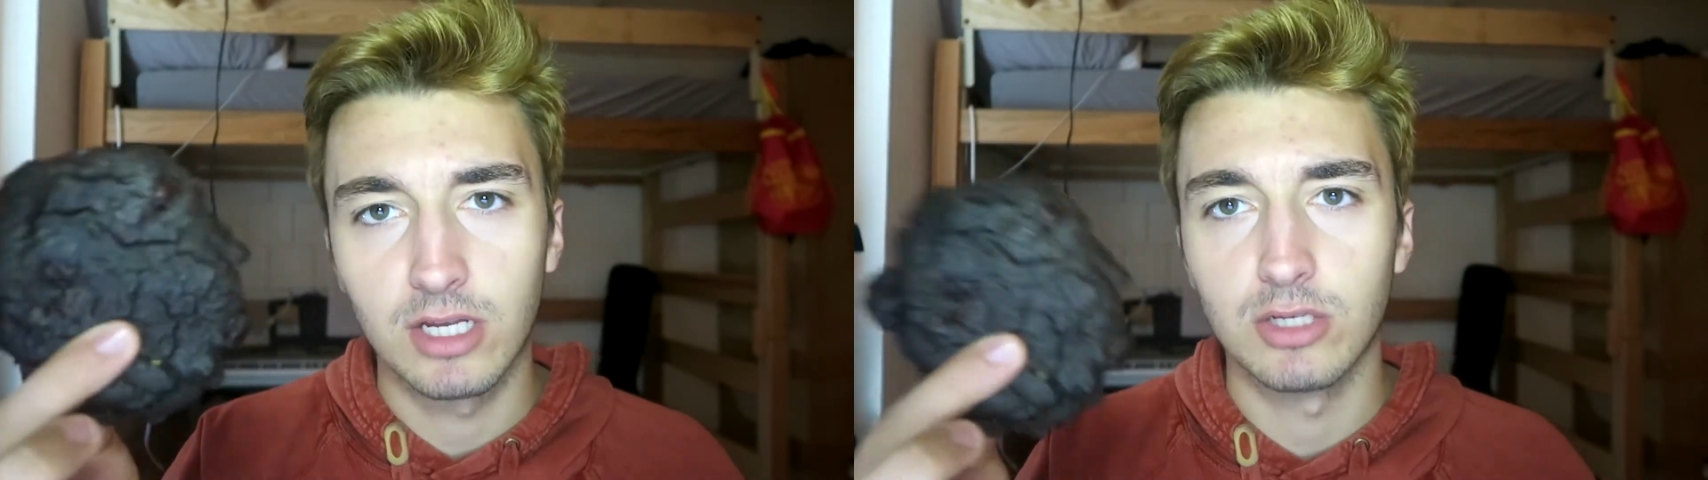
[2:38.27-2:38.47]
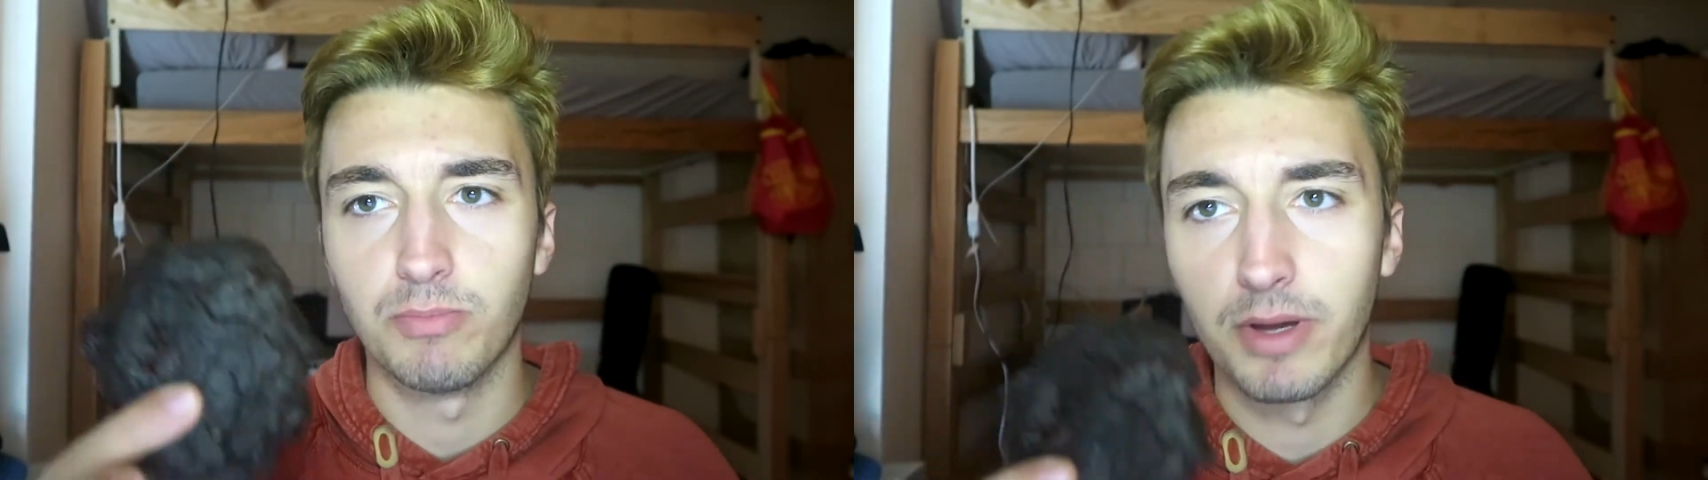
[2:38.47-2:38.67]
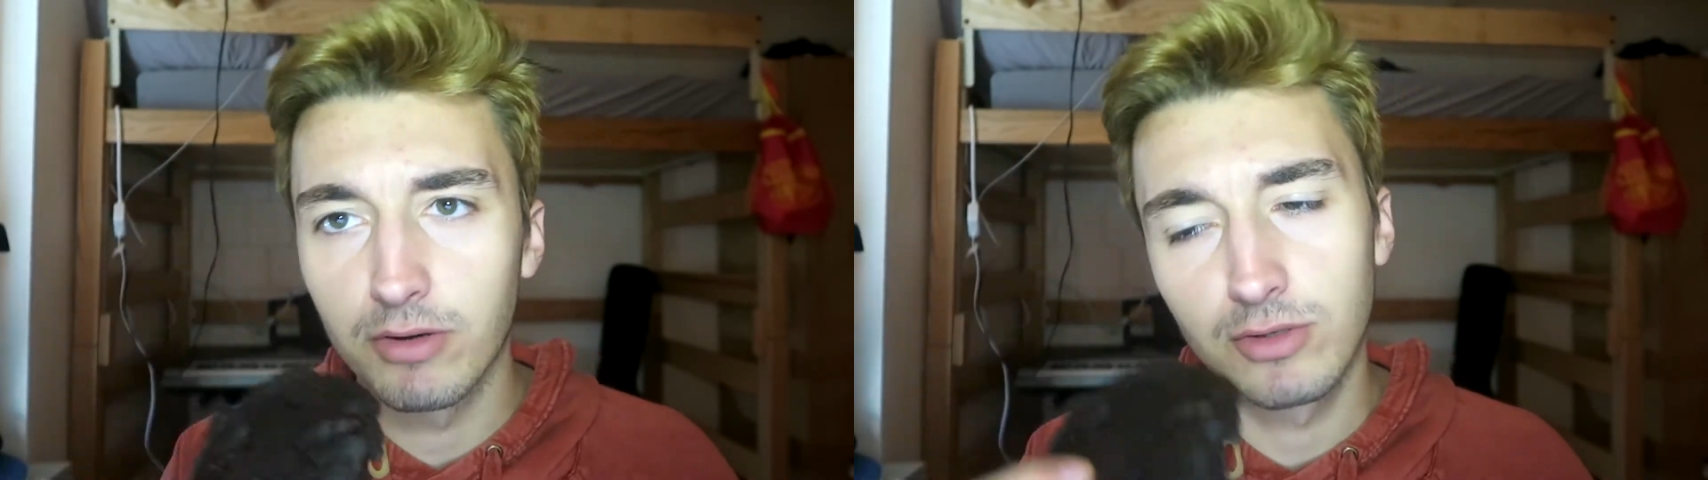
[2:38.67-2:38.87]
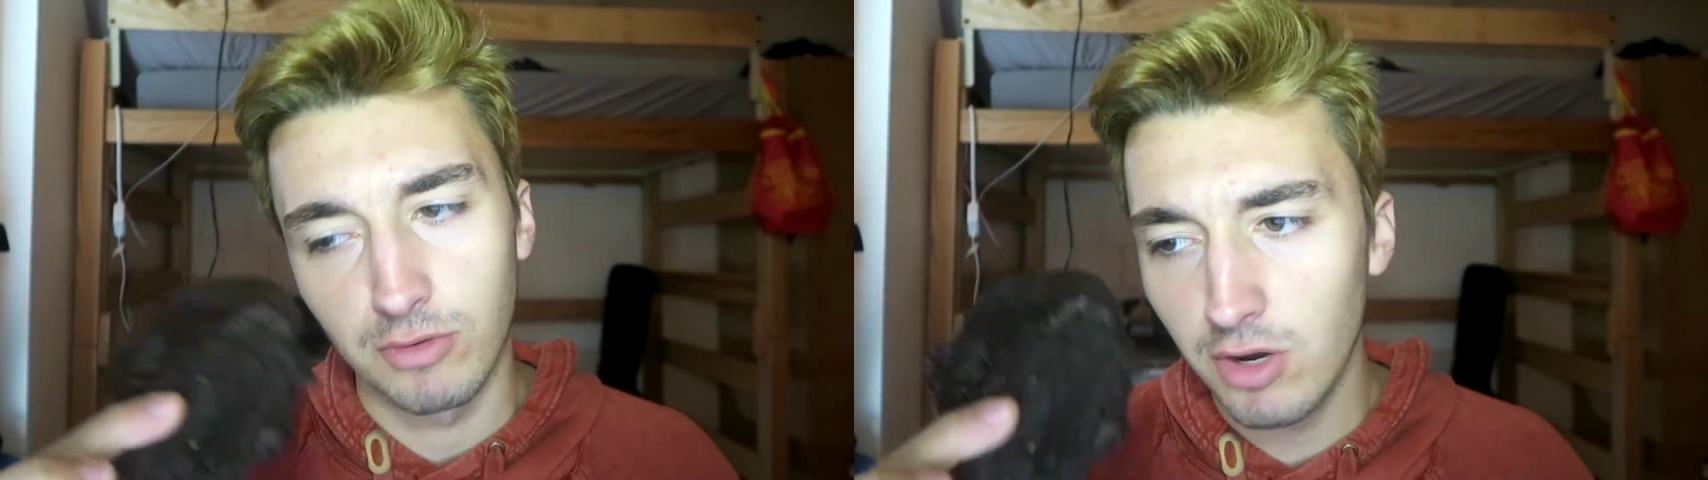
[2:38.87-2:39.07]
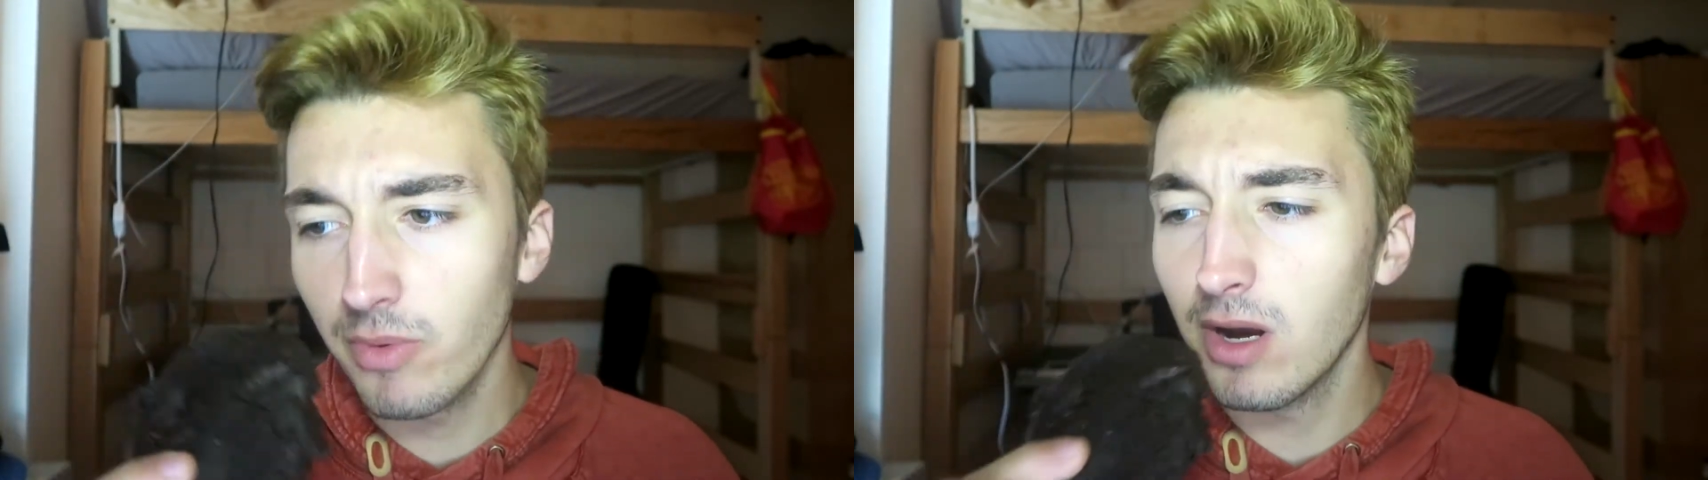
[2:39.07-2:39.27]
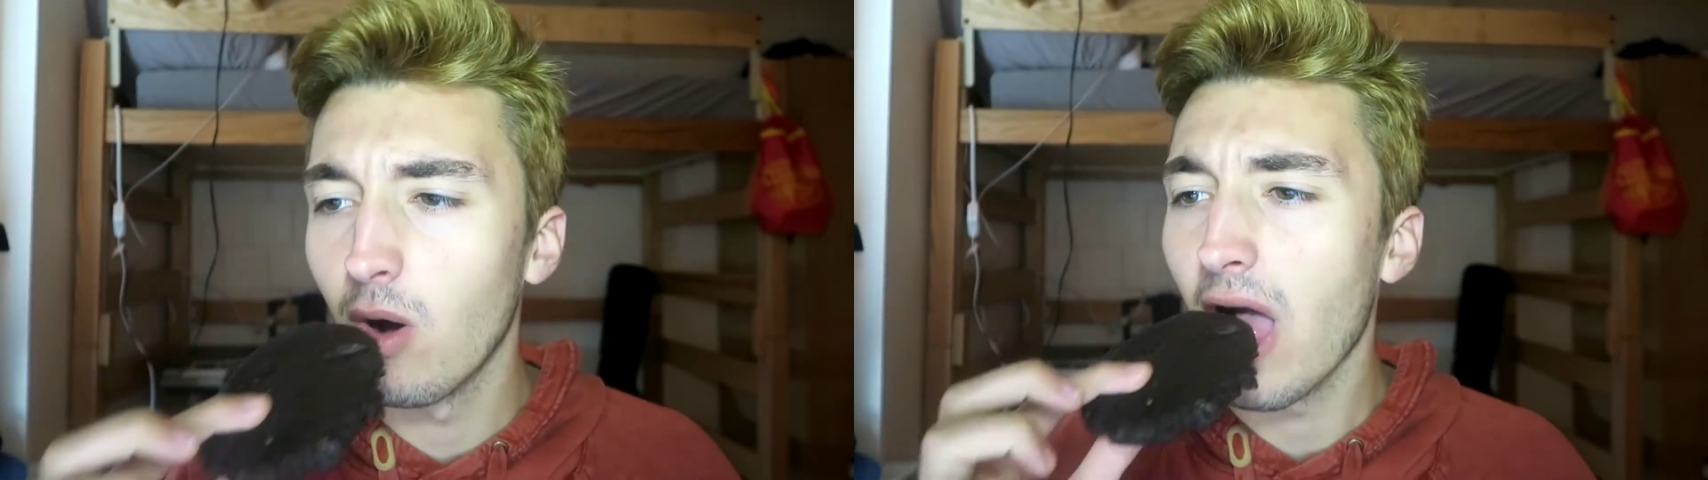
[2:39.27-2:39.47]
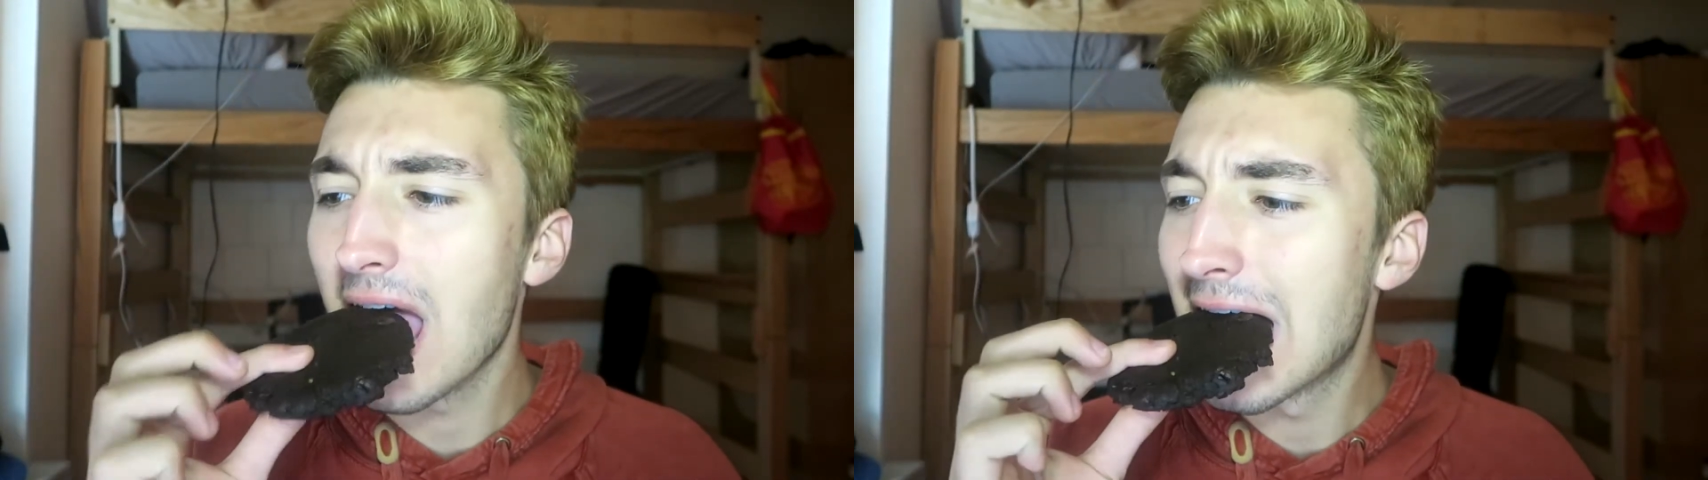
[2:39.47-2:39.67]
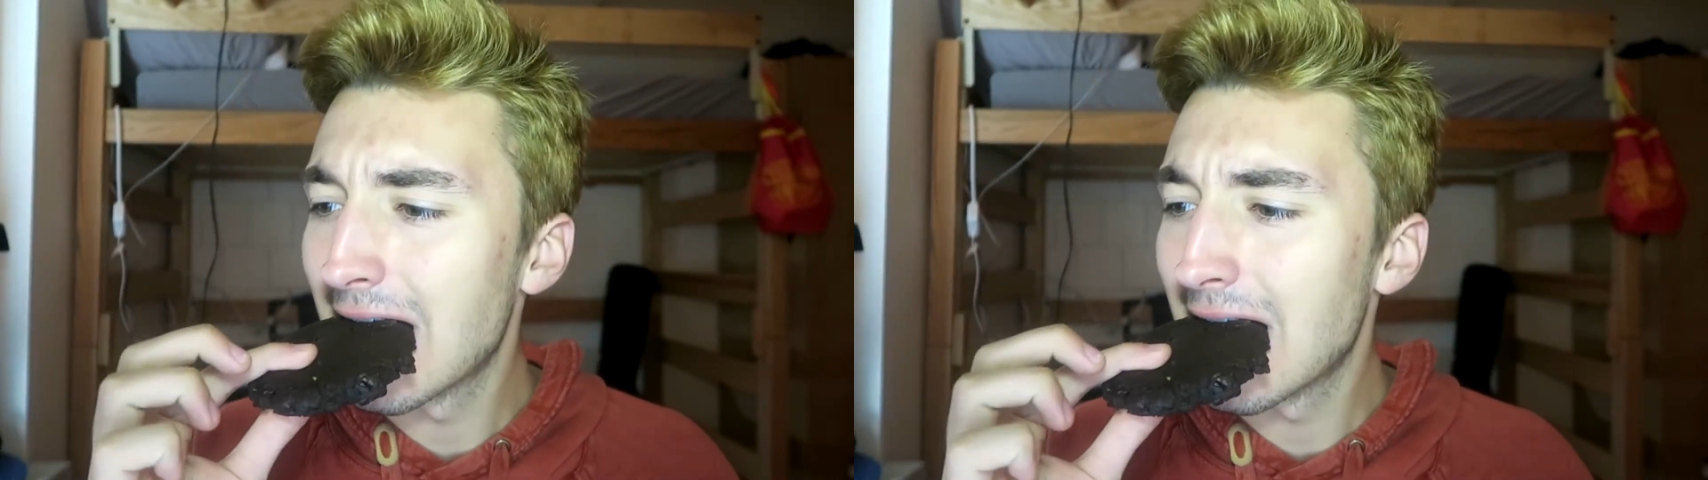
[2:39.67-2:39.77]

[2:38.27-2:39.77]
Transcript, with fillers: tastes better, so here we go.